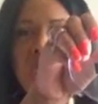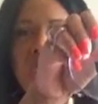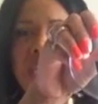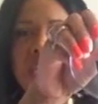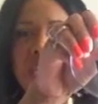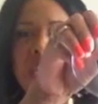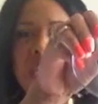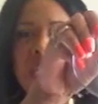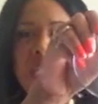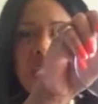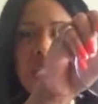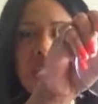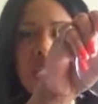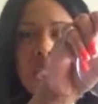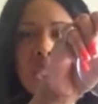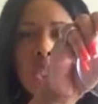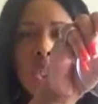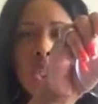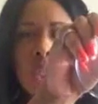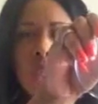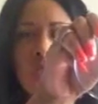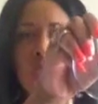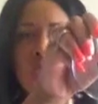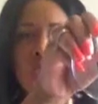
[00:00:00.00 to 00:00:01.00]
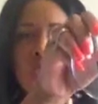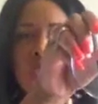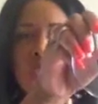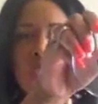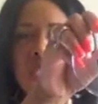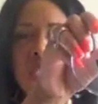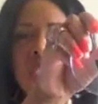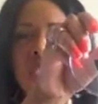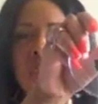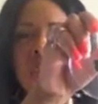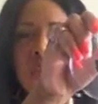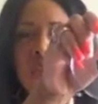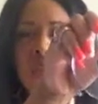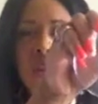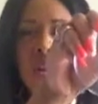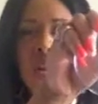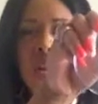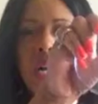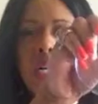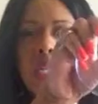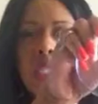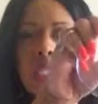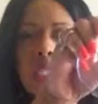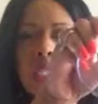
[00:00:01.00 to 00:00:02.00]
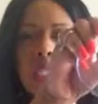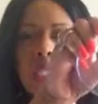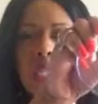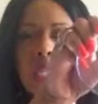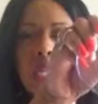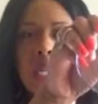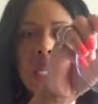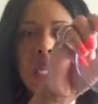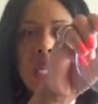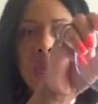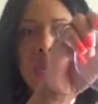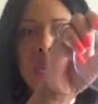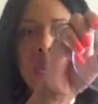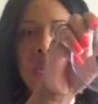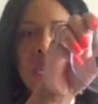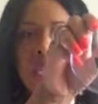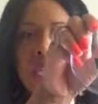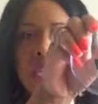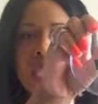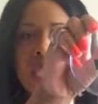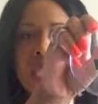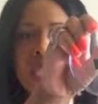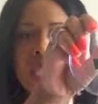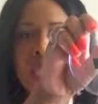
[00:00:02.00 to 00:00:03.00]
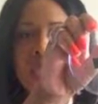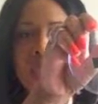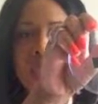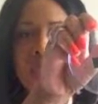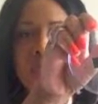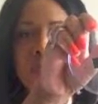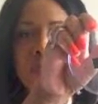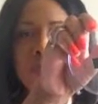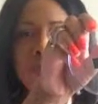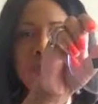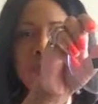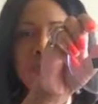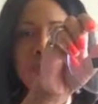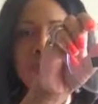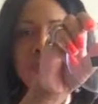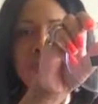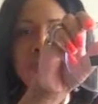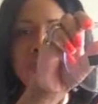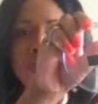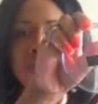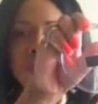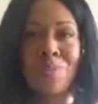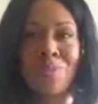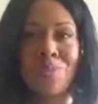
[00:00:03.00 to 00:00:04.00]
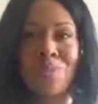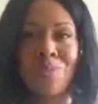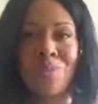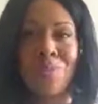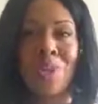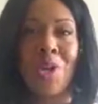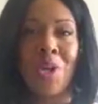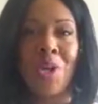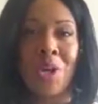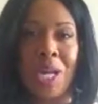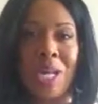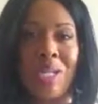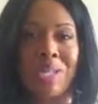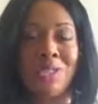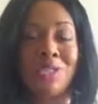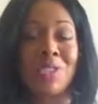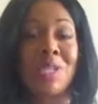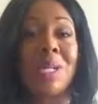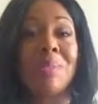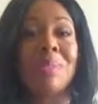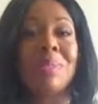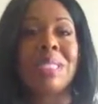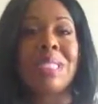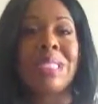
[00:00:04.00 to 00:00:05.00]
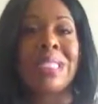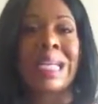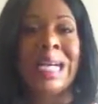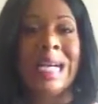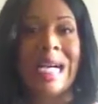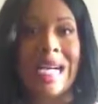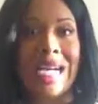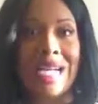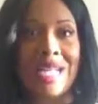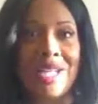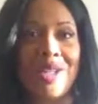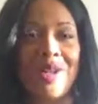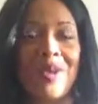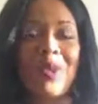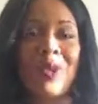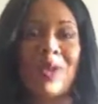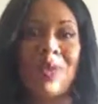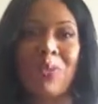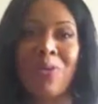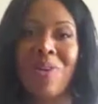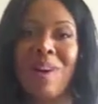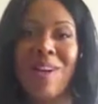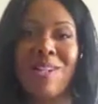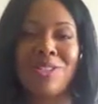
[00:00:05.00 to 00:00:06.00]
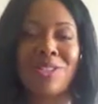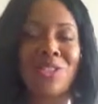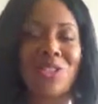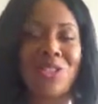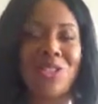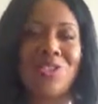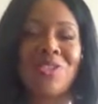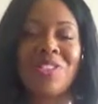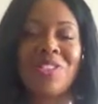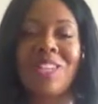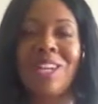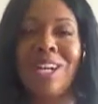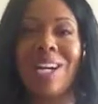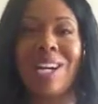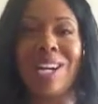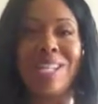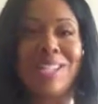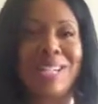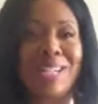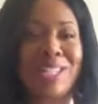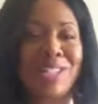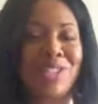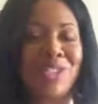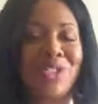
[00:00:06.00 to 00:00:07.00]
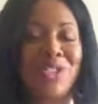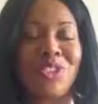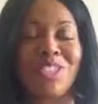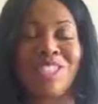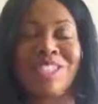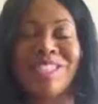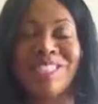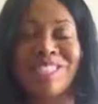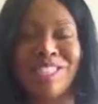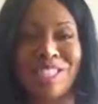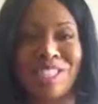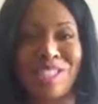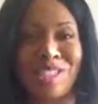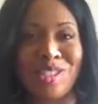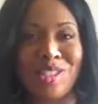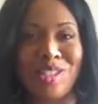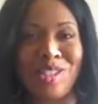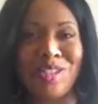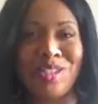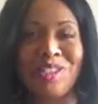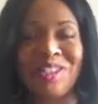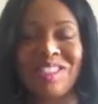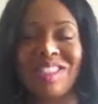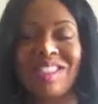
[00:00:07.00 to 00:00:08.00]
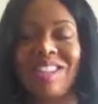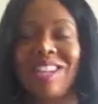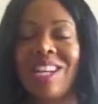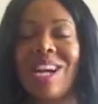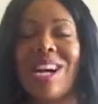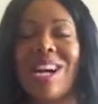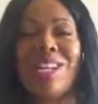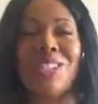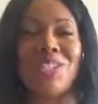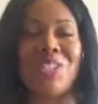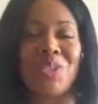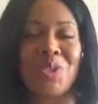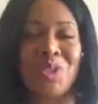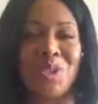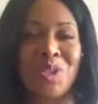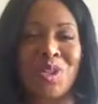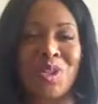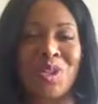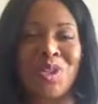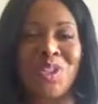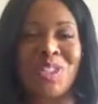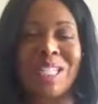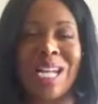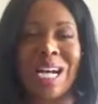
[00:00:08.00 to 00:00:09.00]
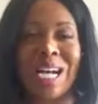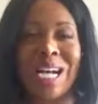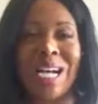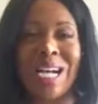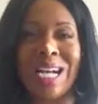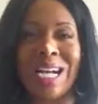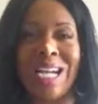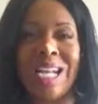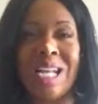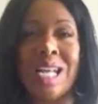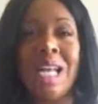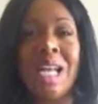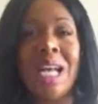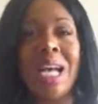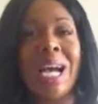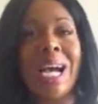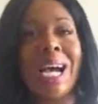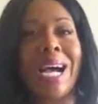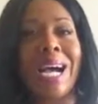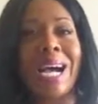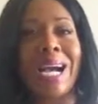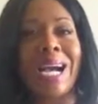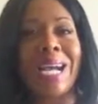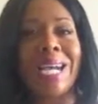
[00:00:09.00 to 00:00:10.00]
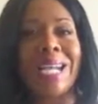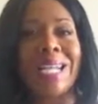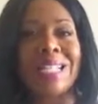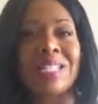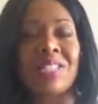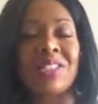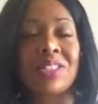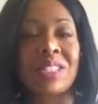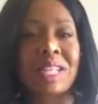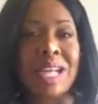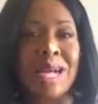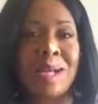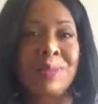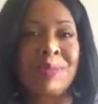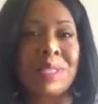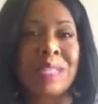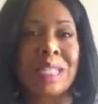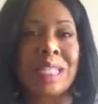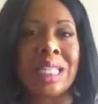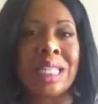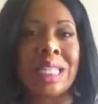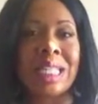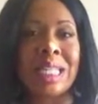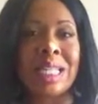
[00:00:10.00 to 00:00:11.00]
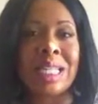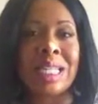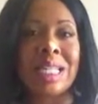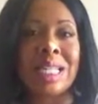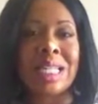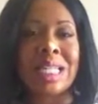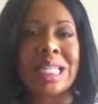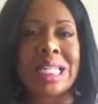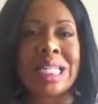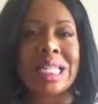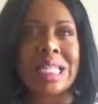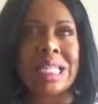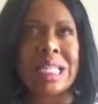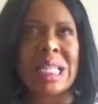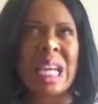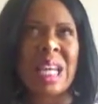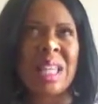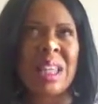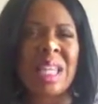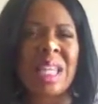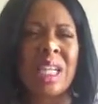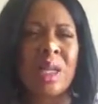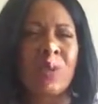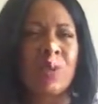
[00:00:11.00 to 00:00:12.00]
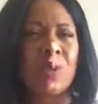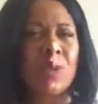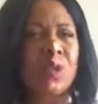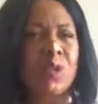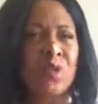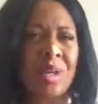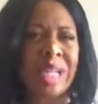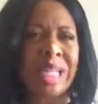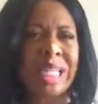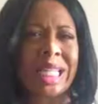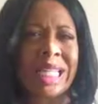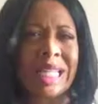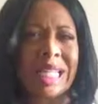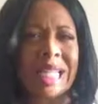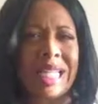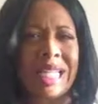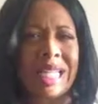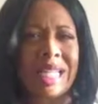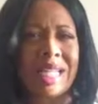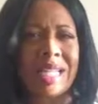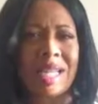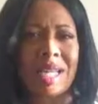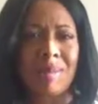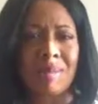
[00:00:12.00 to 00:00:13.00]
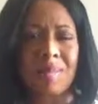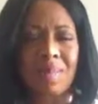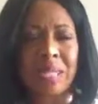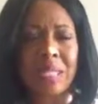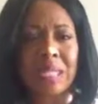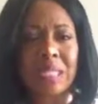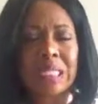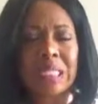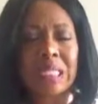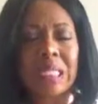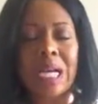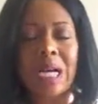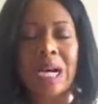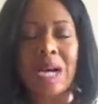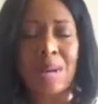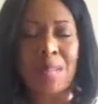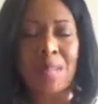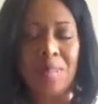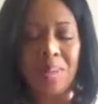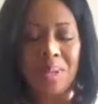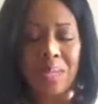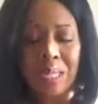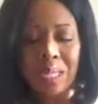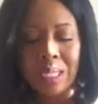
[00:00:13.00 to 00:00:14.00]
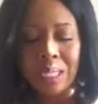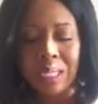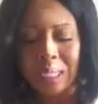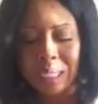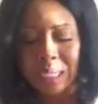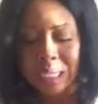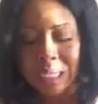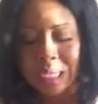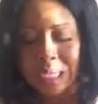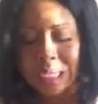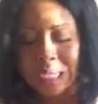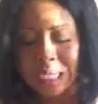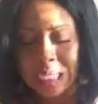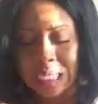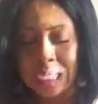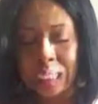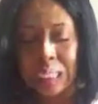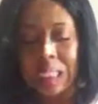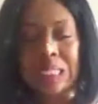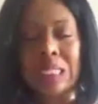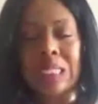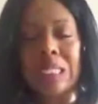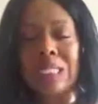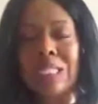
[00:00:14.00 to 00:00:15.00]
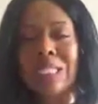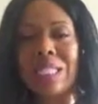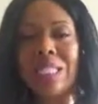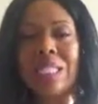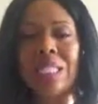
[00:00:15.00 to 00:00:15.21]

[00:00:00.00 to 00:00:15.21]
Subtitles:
Nice golden deep blonde, so I picked that up. Okay, so I'm done with bronzers and highlighters and concealers and contours. I stopped in, I think it was Rite Aid, and I picked up these